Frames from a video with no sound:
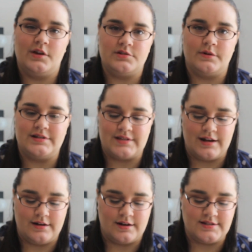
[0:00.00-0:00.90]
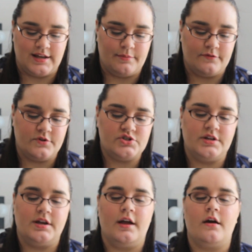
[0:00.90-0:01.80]
So I decided not to get it. But first
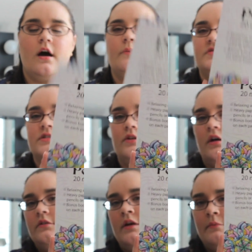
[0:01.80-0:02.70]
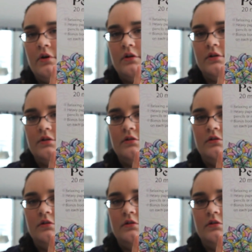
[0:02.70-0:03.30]
thing I got was their coloring book.